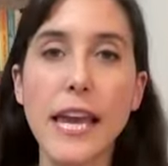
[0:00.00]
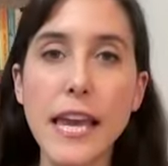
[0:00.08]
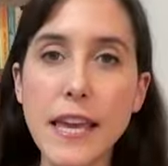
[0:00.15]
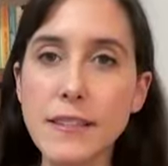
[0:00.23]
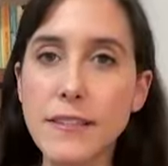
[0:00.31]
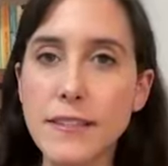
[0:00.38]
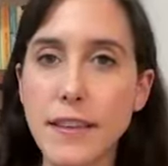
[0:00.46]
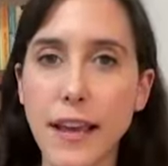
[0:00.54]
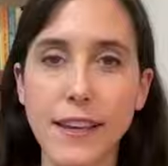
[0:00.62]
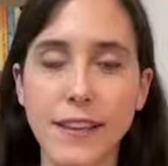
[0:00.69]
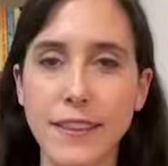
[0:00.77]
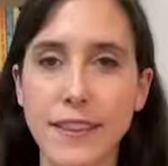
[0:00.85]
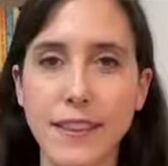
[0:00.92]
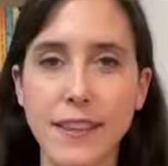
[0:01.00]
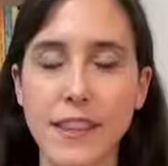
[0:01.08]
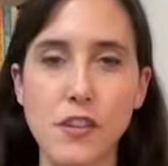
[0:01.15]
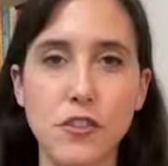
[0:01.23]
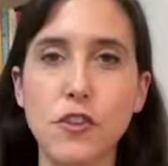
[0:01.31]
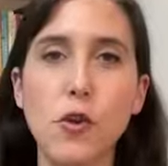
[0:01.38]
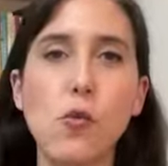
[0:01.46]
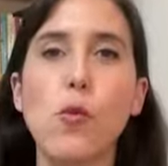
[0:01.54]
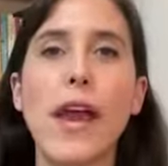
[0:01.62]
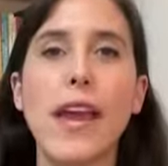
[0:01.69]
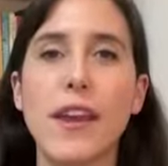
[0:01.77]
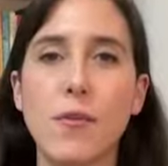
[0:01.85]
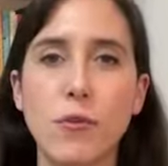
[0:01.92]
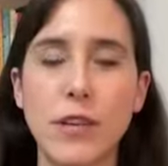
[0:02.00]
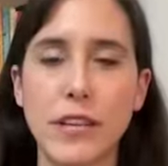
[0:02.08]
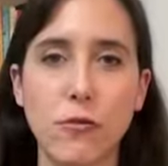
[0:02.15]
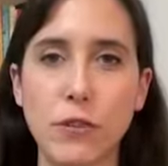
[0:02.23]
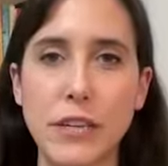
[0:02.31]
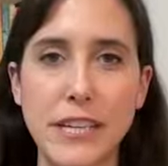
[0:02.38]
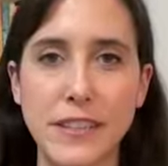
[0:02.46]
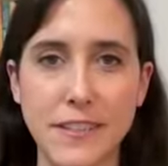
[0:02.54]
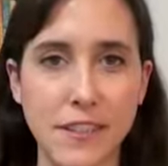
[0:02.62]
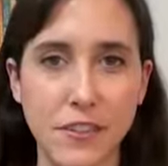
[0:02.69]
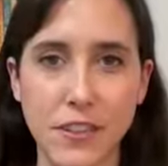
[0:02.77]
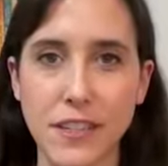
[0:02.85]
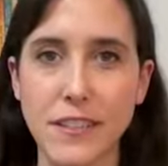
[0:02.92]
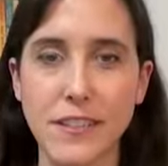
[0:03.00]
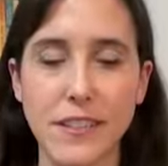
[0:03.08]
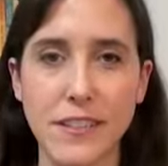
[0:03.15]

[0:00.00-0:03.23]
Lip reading: is saying there's no way we can reconsider this.